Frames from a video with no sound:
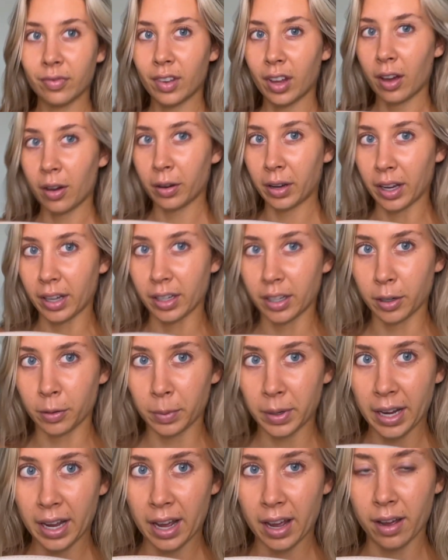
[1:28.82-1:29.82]
Okay, here
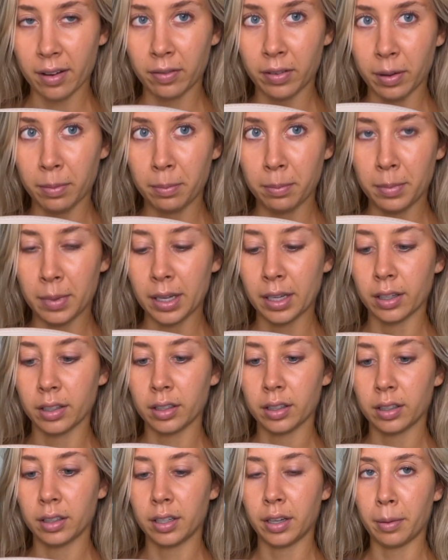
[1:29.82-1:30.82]
we have
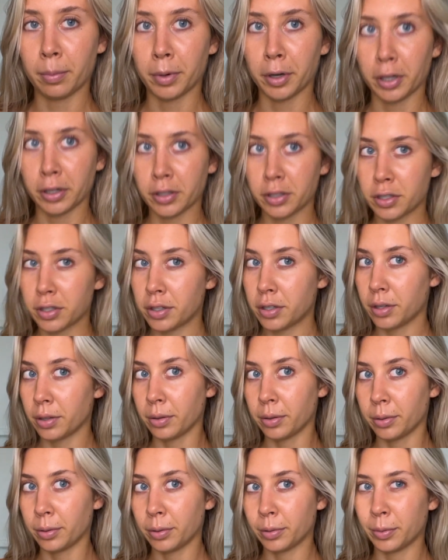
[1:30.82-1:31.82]
meal number
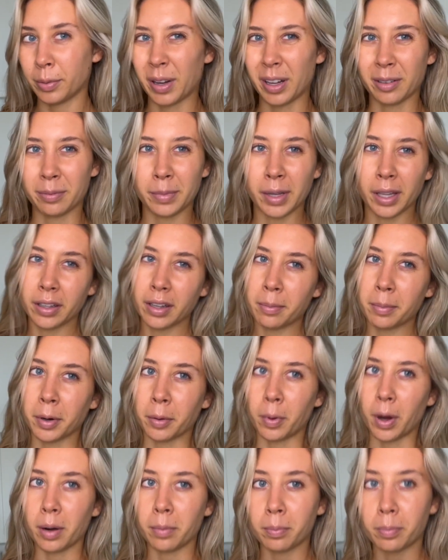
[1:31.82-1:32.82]

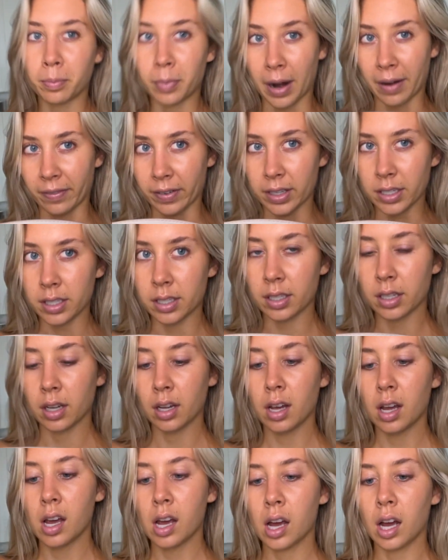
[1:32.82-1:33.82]
one, breakfast.
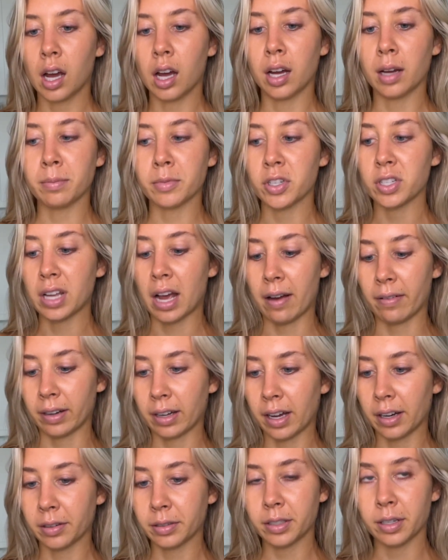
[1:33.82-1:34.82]
Just
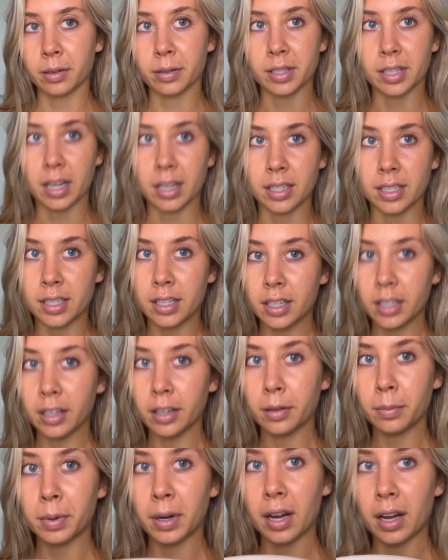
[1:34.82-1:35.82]
avocado toast on
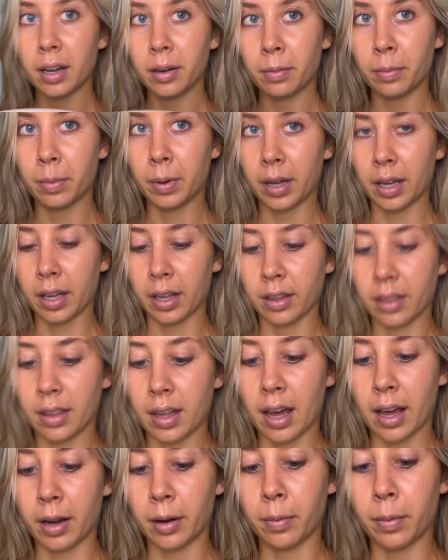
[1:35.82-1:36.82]
Ezekiel bread with
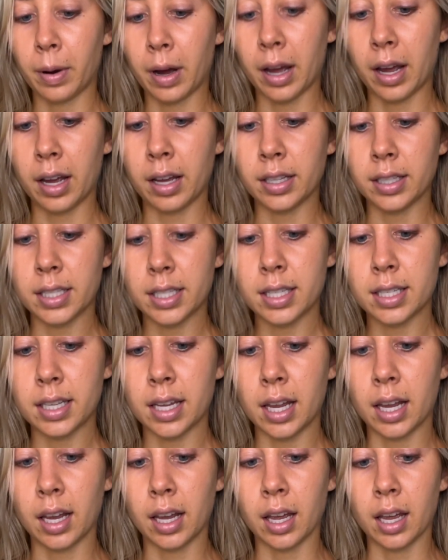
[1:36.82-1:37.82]
egg
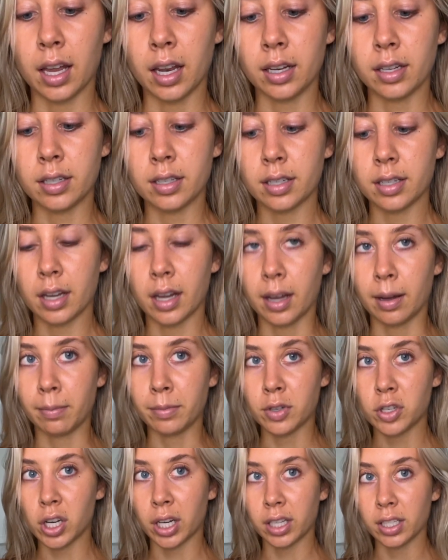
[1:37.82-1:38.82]
whites and
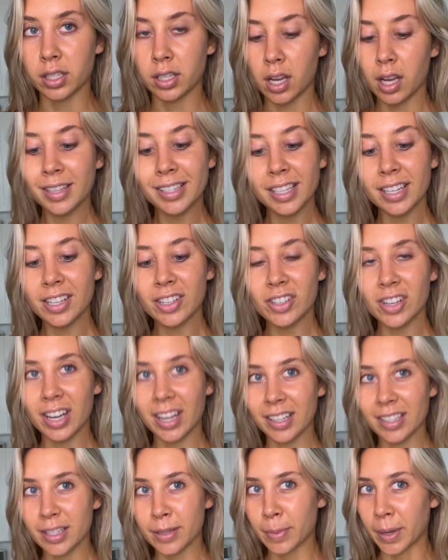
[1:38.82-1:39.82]
chicken sausage
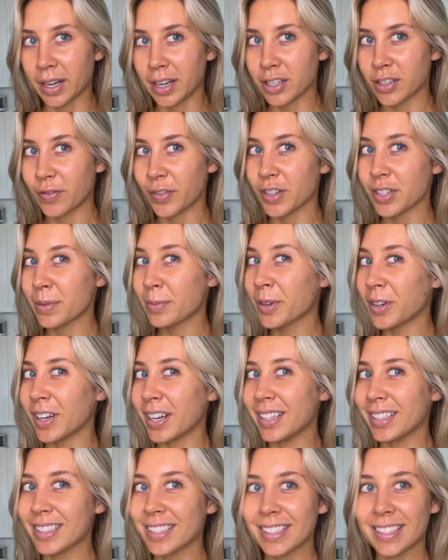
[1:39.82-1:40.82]
and spinach for some
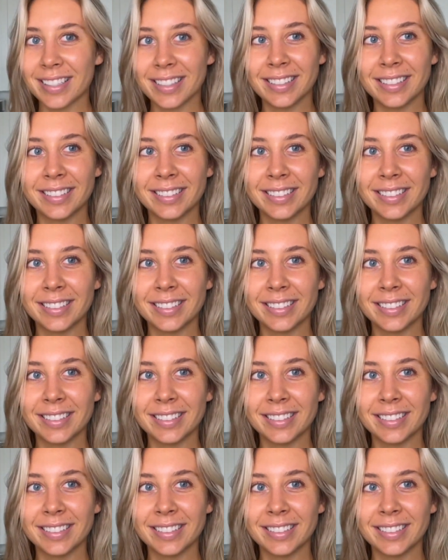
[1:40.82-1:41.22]
greens.